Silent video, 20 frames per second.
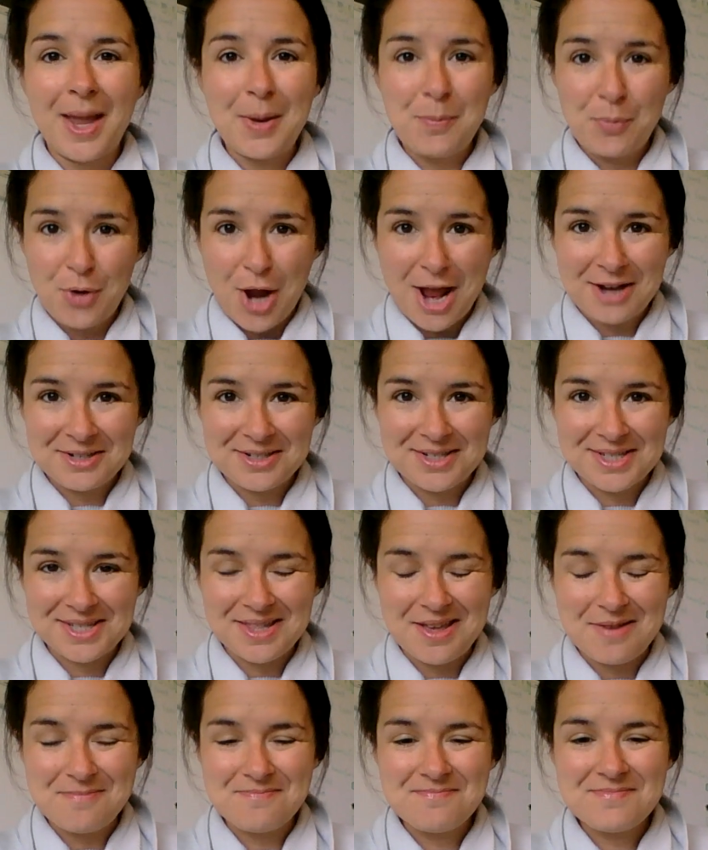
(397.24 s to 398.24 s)
and practice
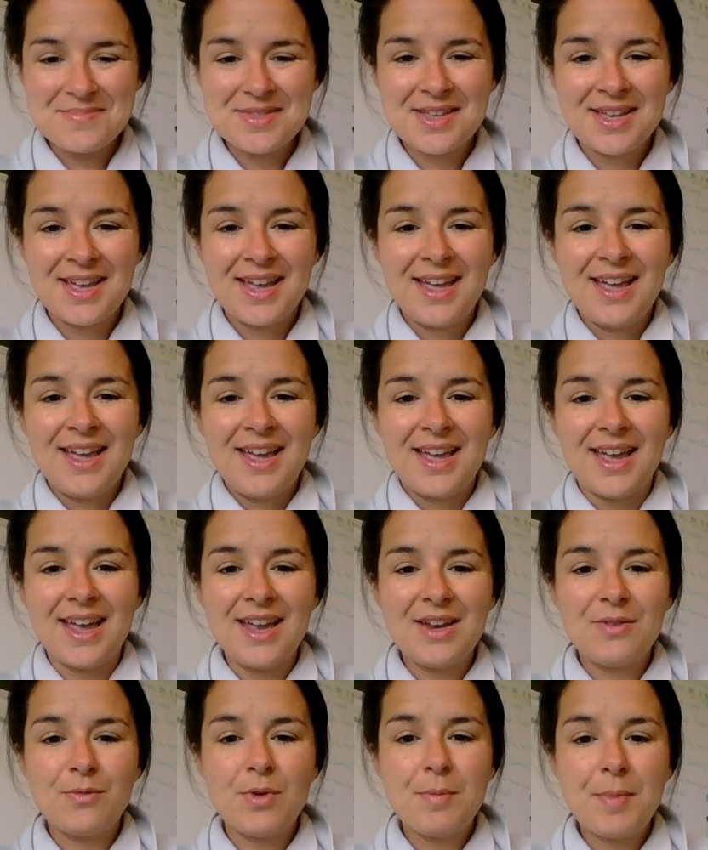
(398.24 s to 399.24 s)
them.
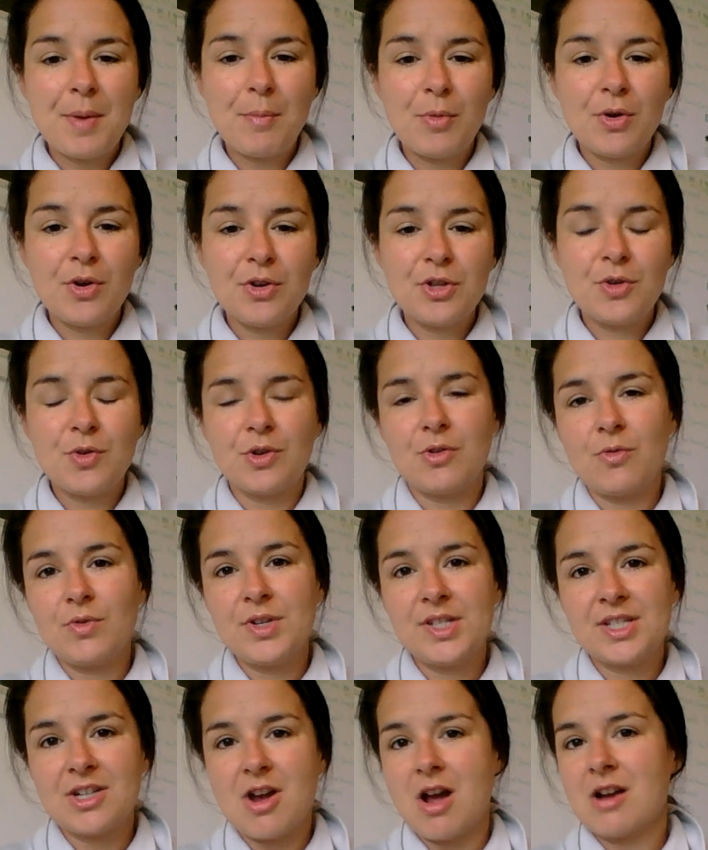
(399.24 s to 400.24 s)
And remember, you can
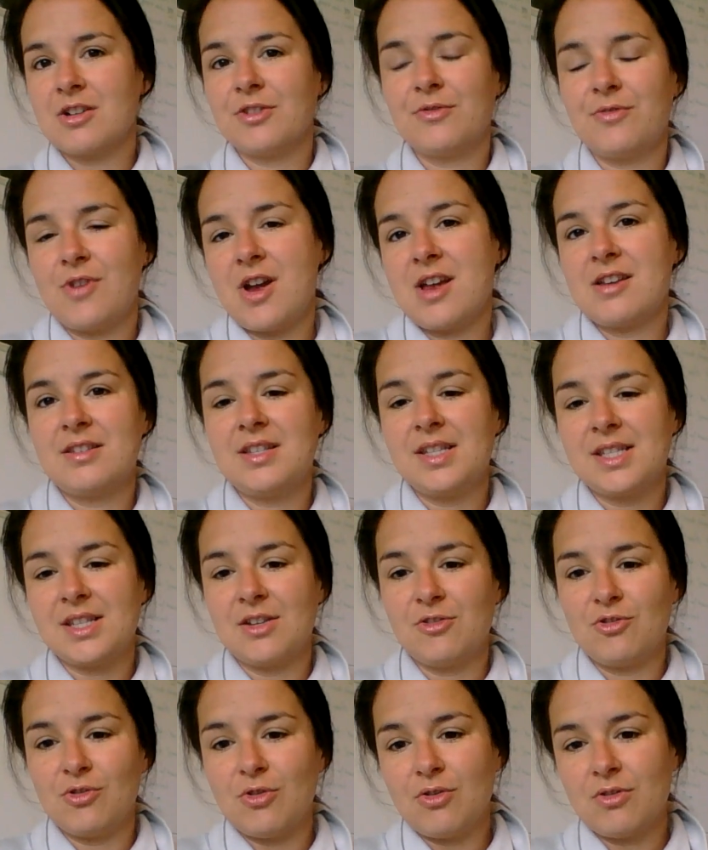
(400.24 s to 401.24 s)
always talk to
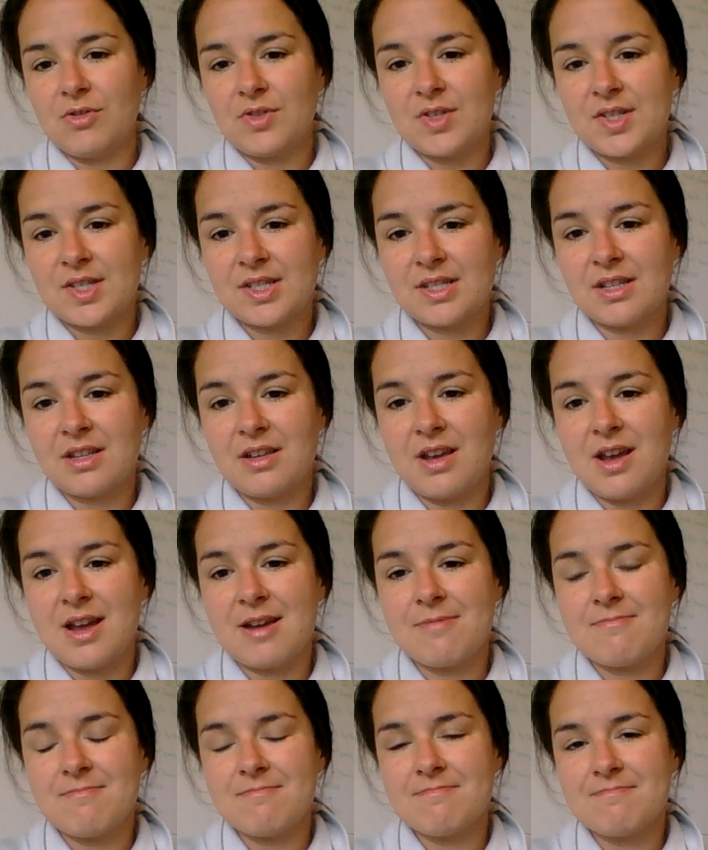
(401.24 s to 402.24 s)
friends, adults
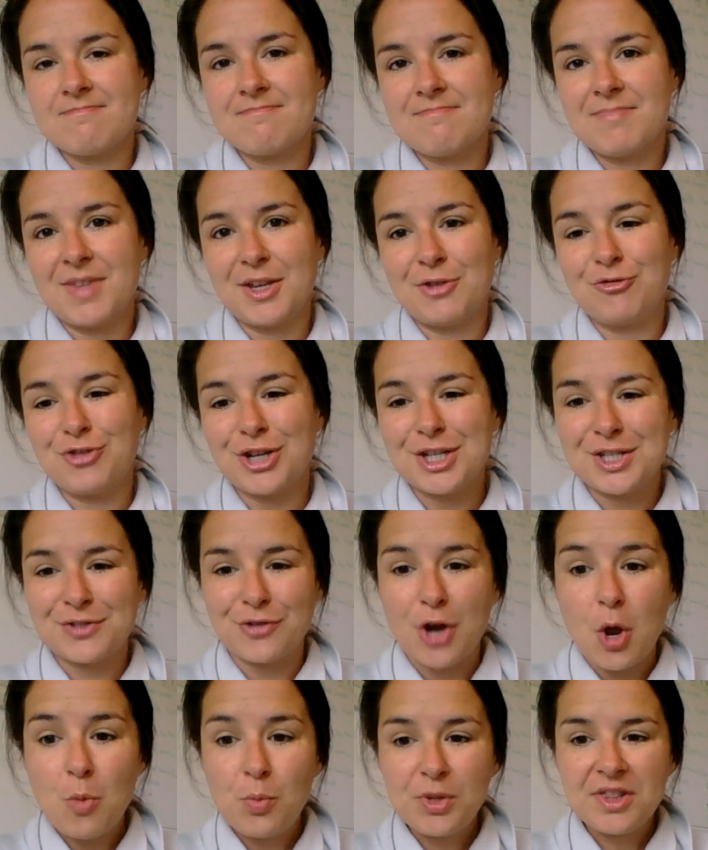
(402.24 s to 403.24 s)
that you
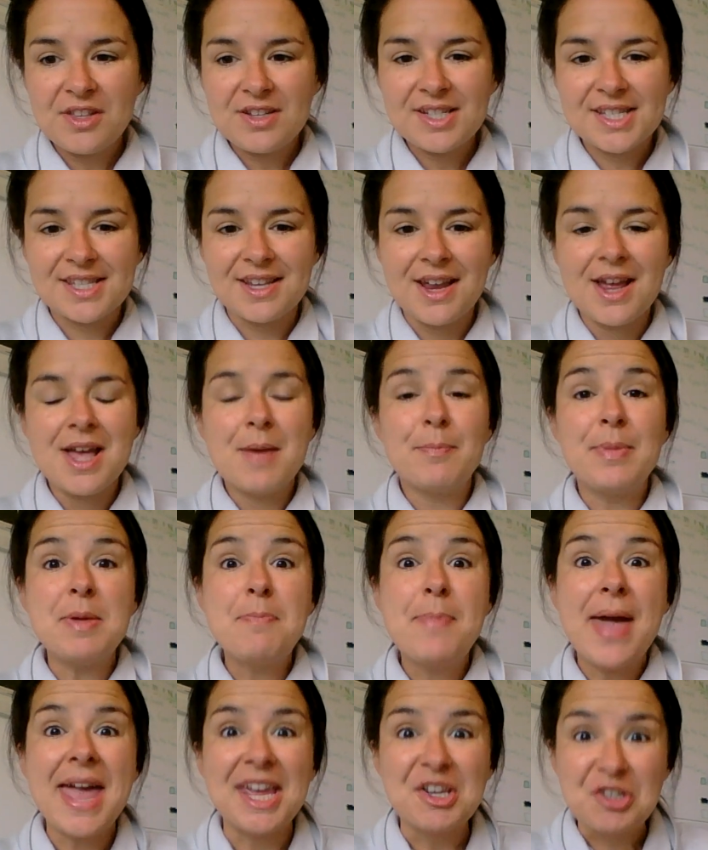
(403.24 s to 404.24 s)
trust for help with this.
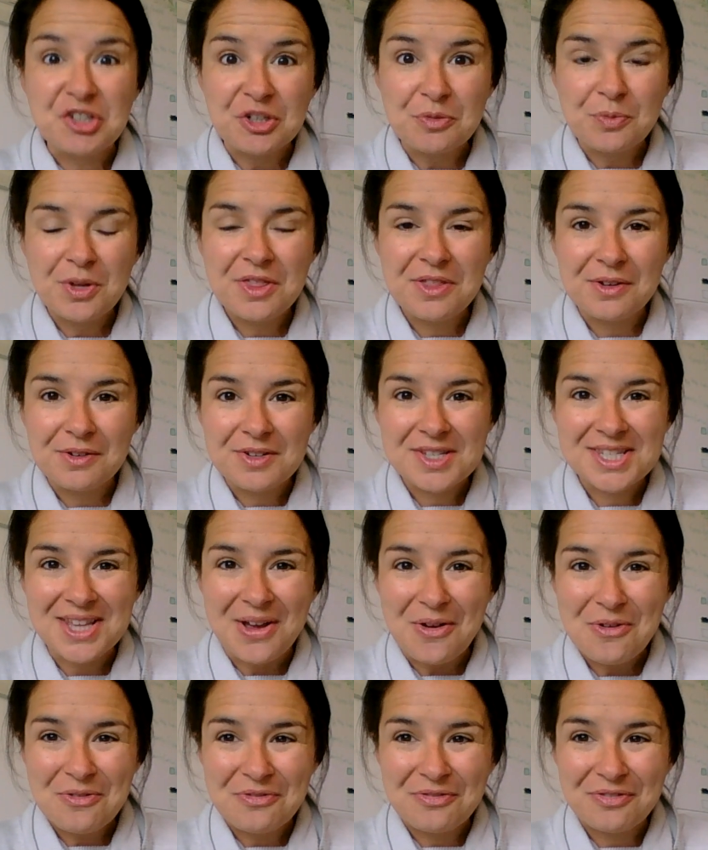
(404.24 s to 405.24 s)
Be patient with
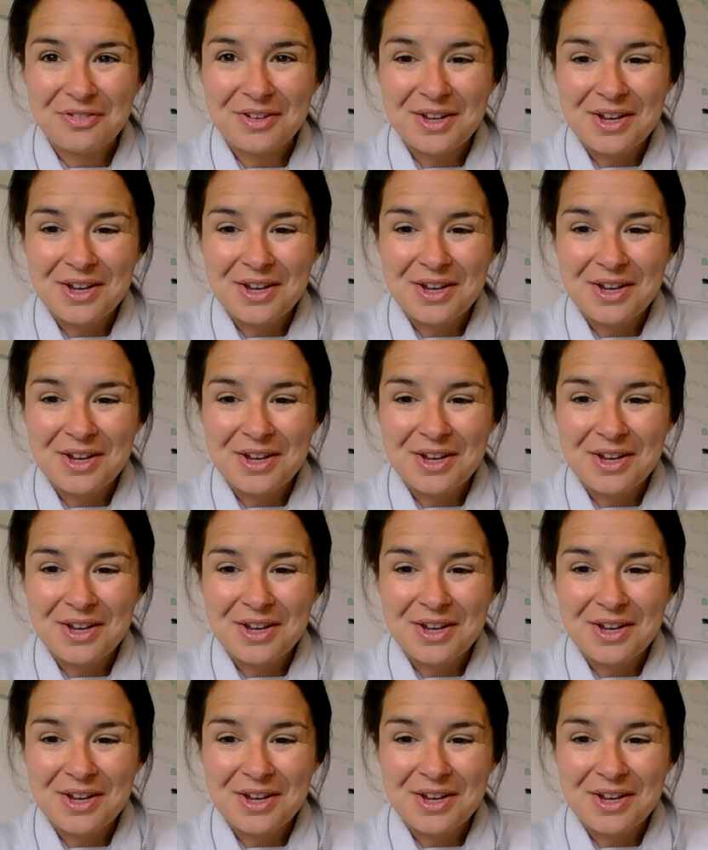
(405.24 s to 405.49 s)
yourself,